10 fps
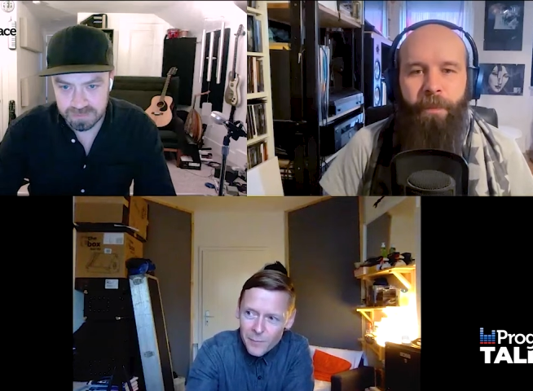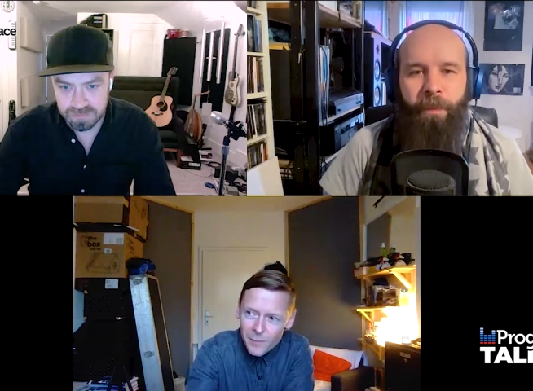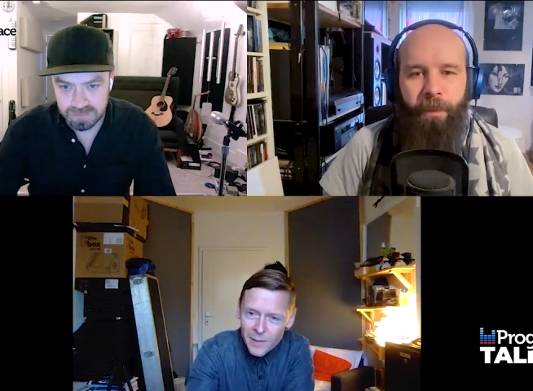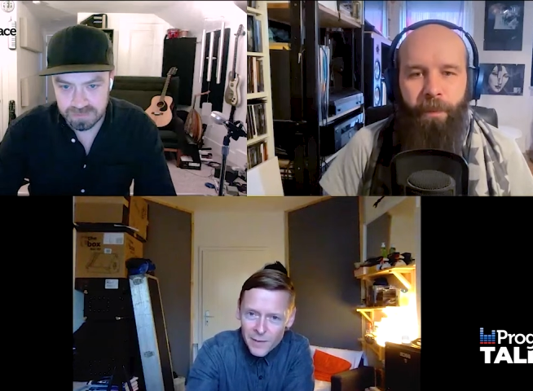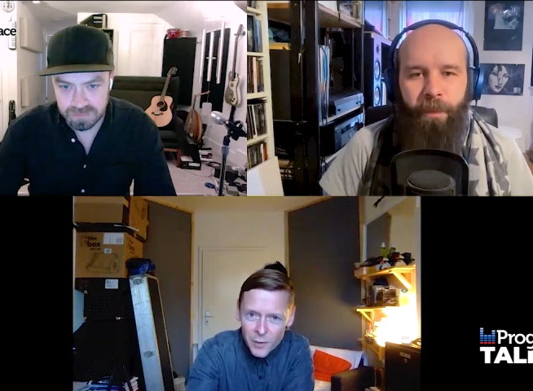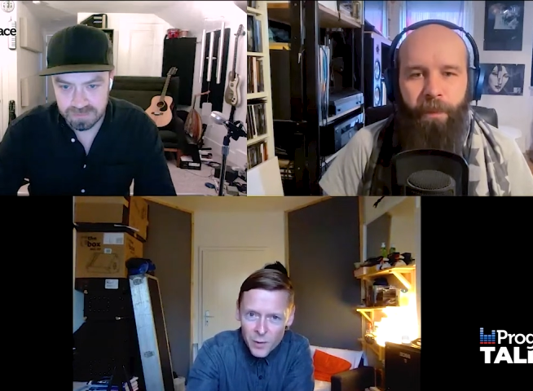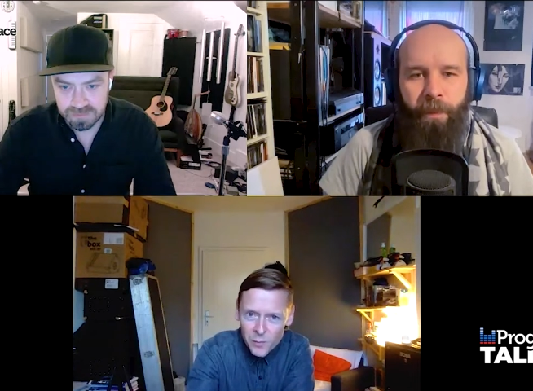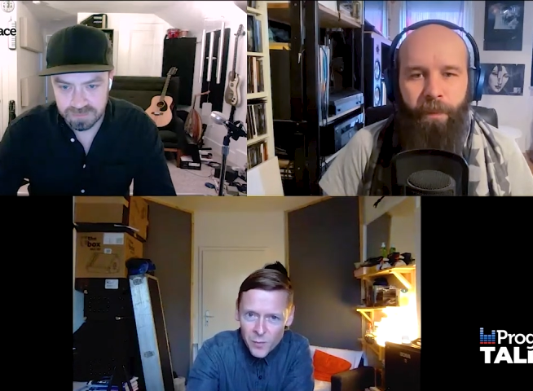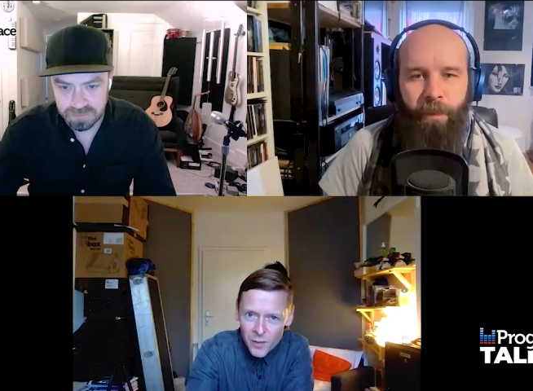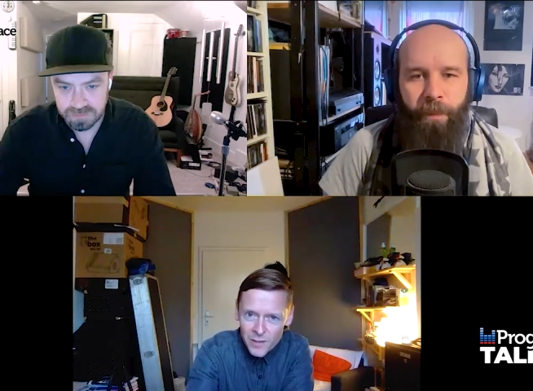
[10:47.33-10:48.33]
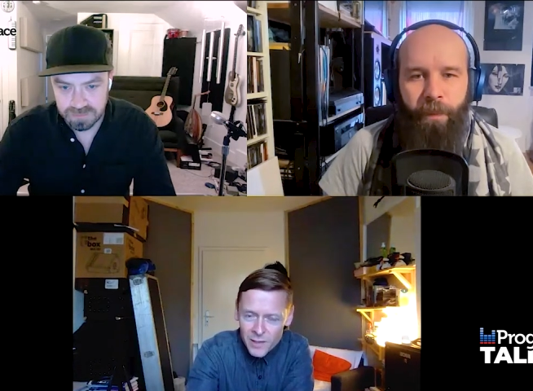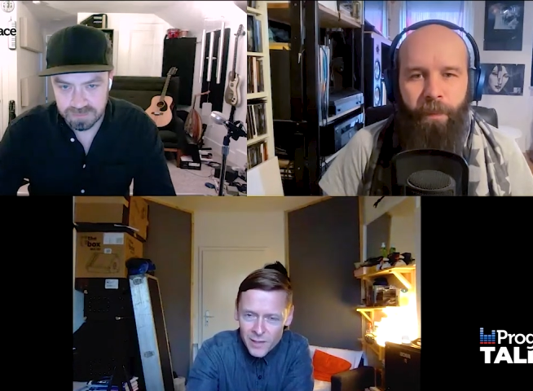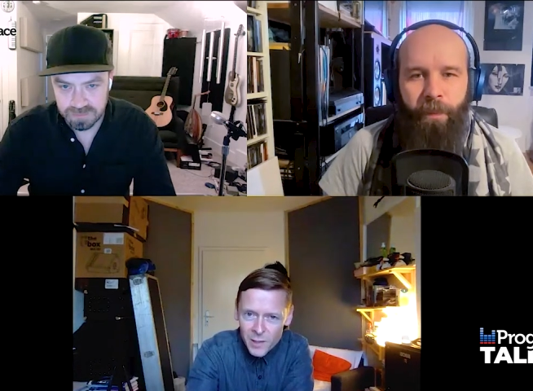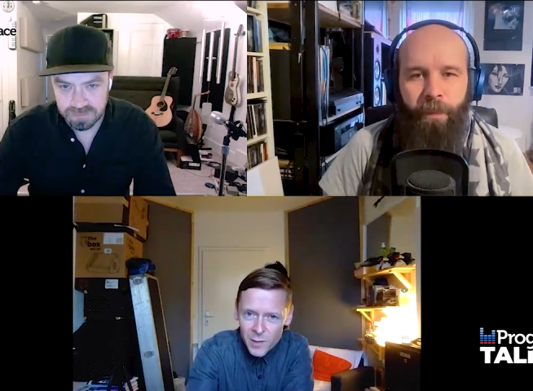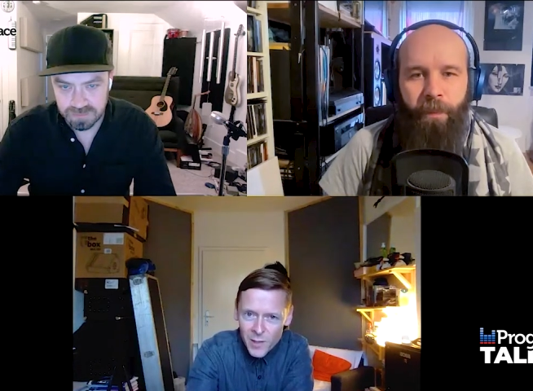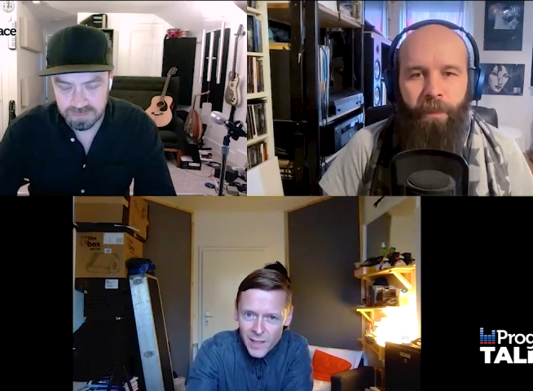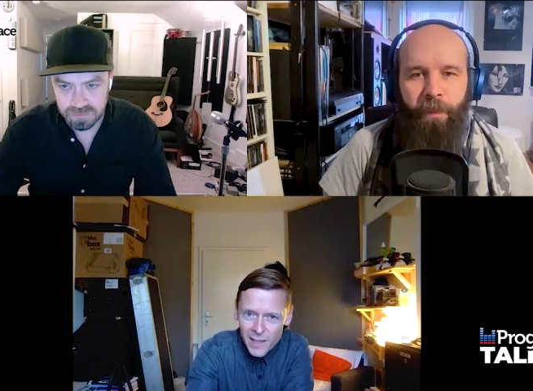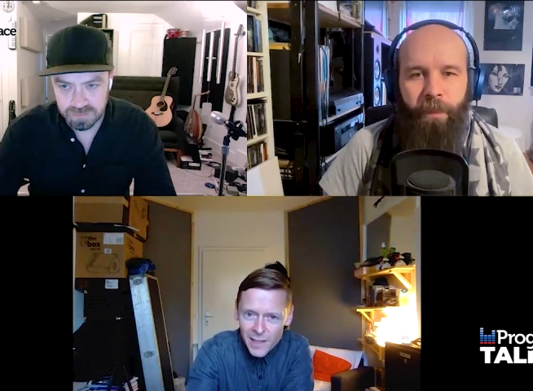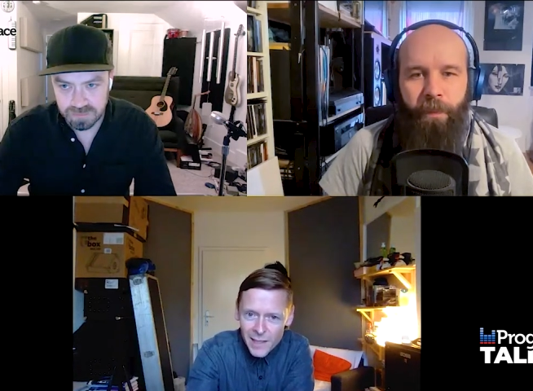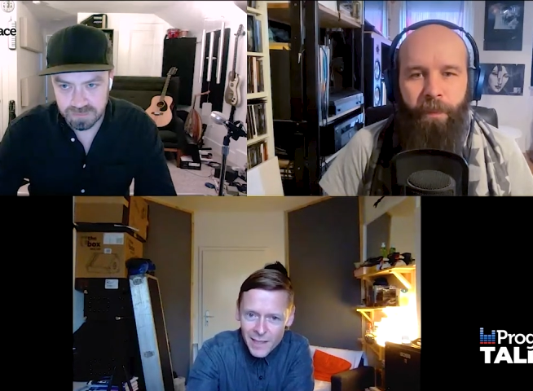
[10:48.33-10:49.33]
Speaker 1: in the New Forest in the U K.